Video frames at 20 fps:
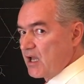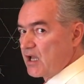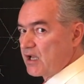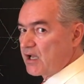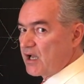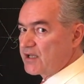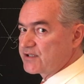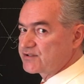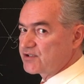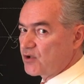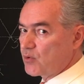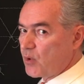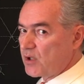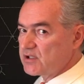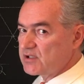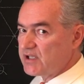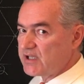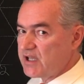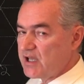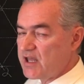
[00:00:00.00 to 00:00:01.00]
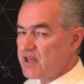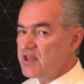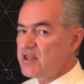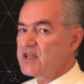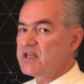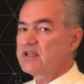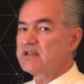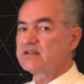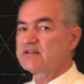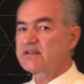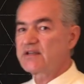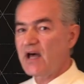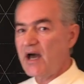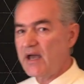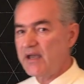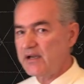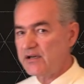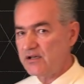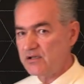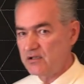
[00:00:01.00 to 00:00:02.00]
Consequently, the
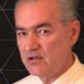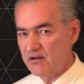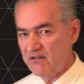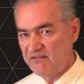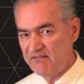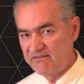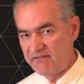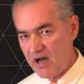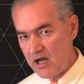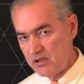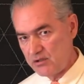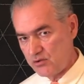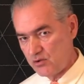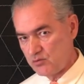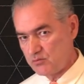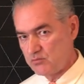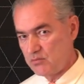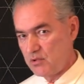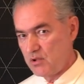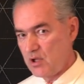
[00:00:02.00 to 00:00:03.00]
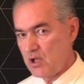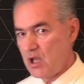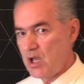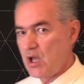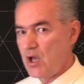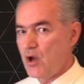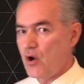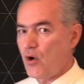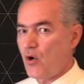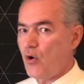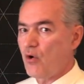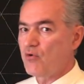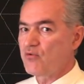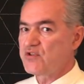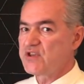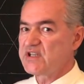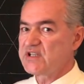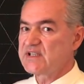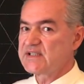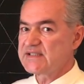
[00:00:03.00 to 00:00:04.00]
entire volume of
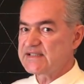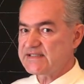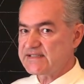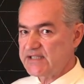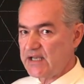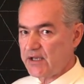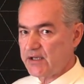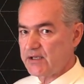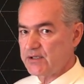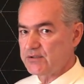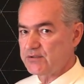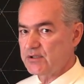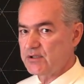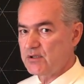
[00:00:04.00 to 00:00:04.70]
the second